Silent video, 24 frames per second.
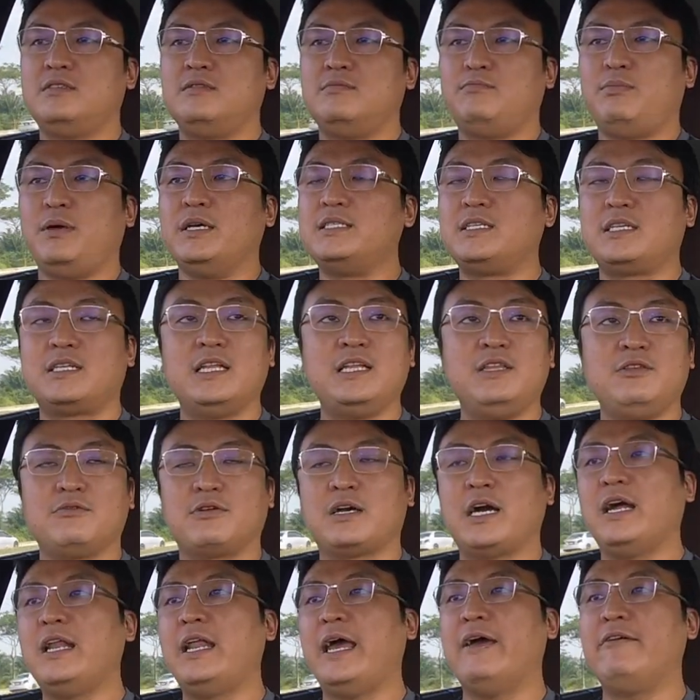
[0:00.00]
basically you
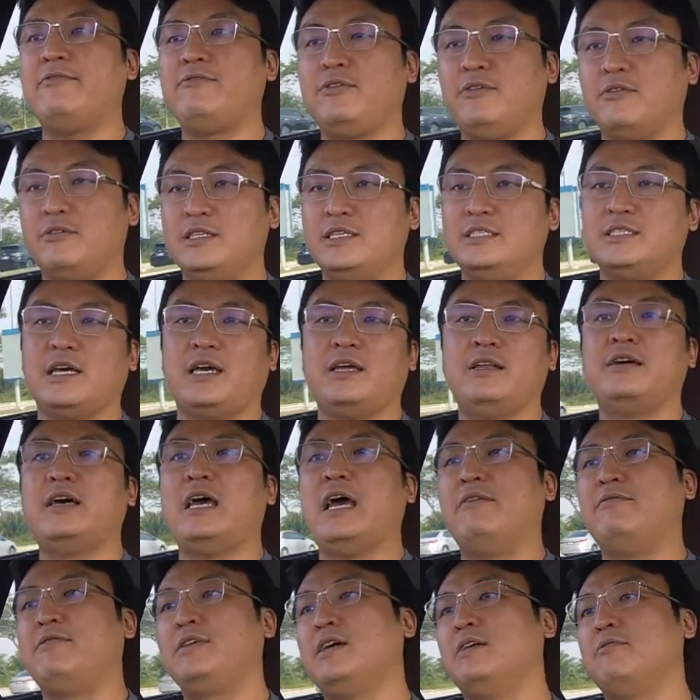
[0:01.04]
can't have your designer
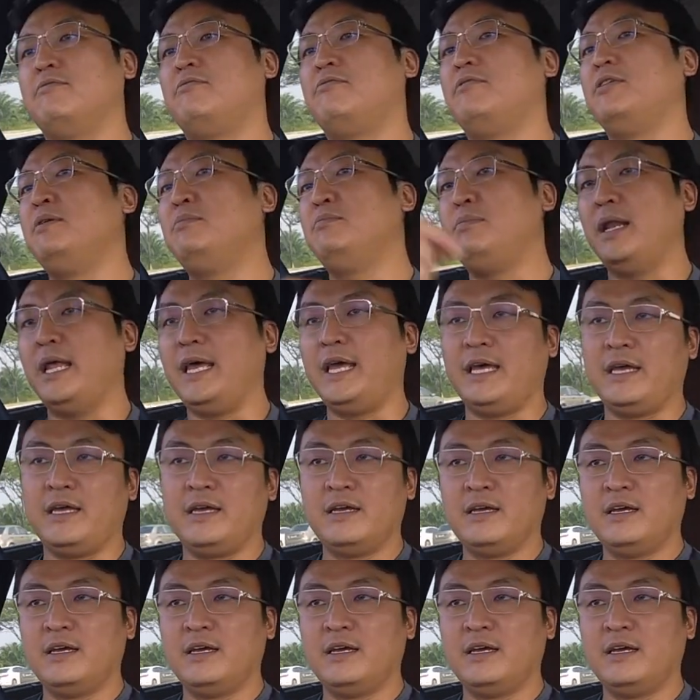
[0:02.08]
having a free play